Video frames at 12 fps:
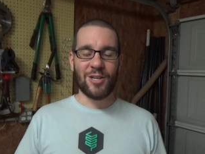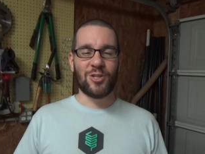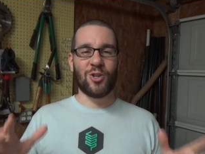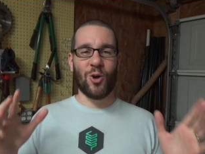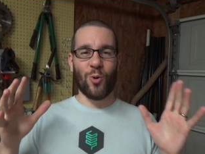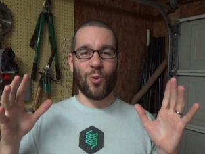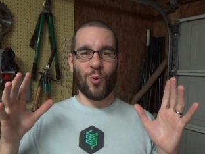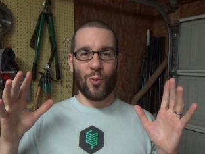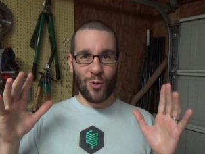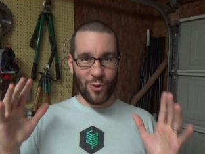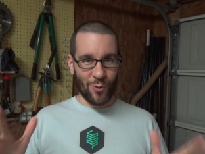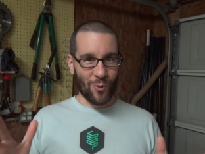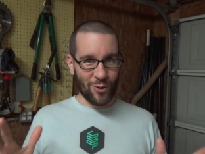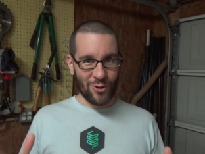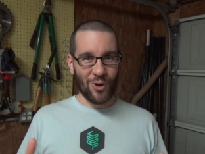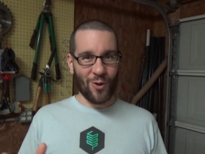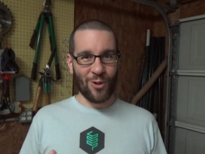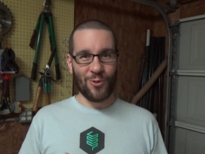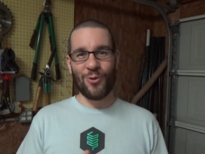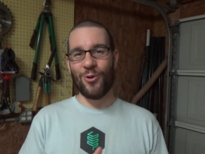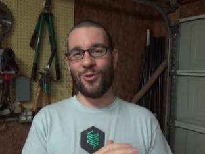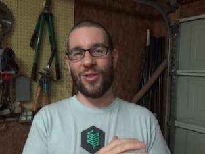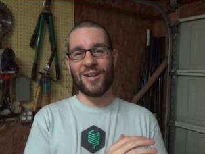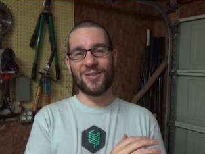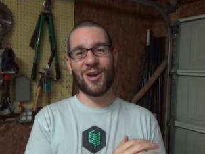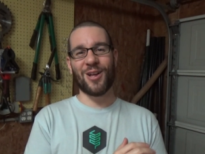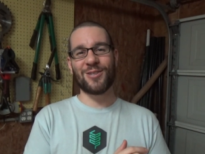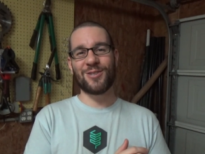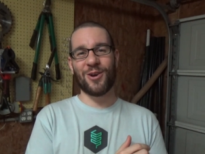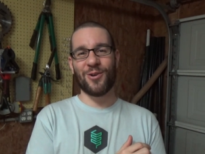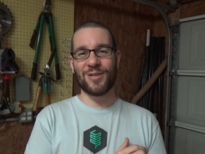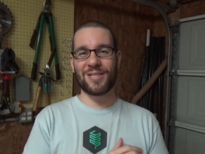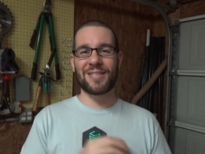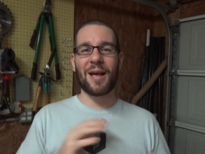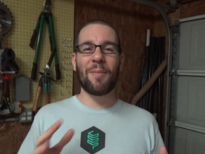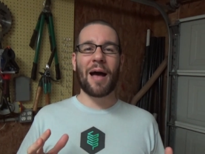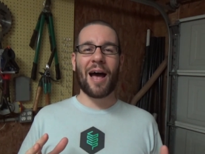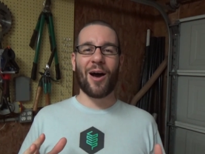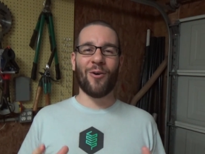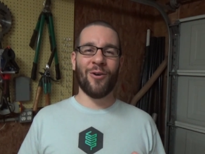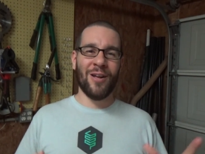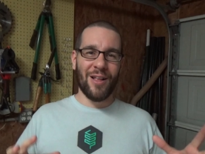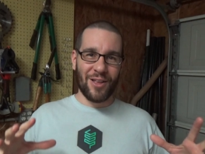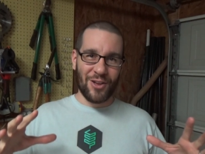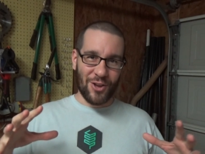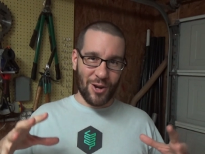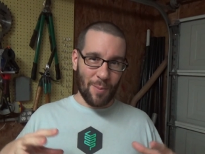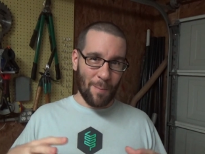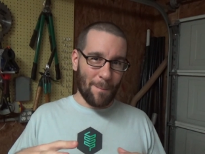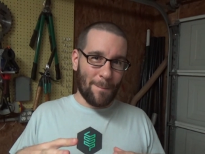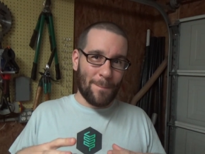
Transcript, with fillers: So we're totally rooting that Jon Snow is somehow gonna